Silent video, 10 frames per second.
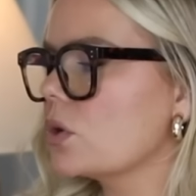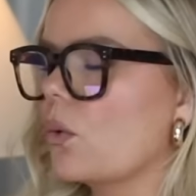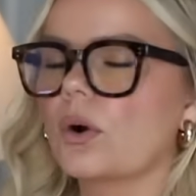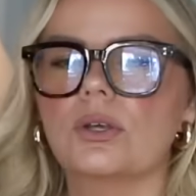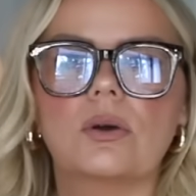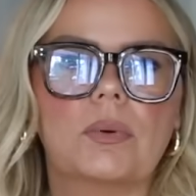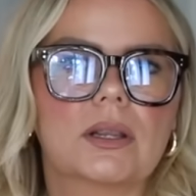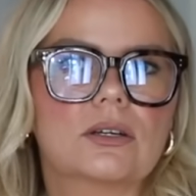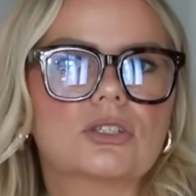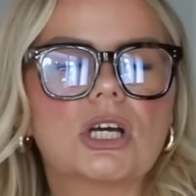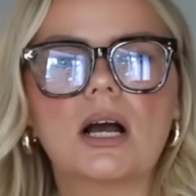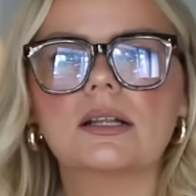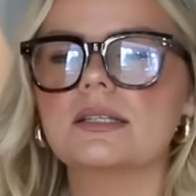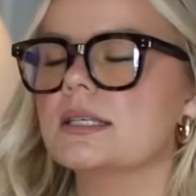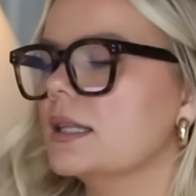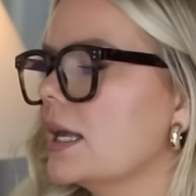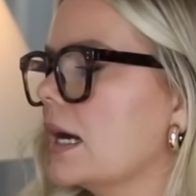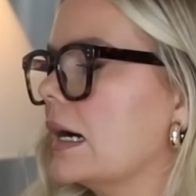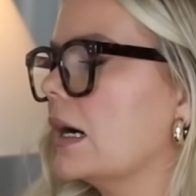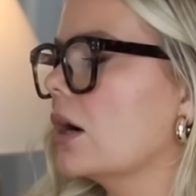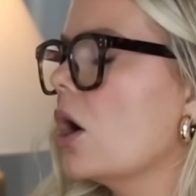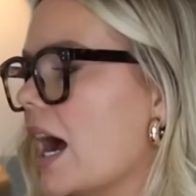or you could put little chocolates in there.